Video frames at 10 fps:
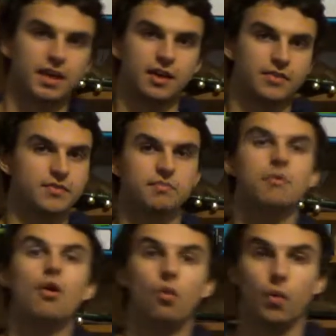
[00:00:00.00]
are even
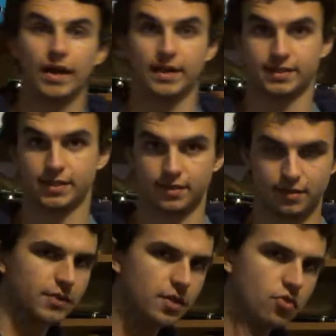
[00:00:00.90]
more weird.
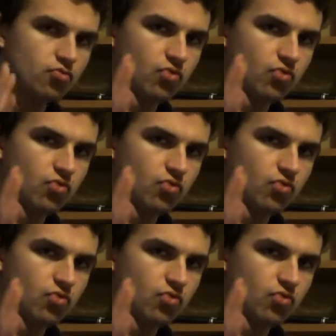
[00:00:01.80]
In the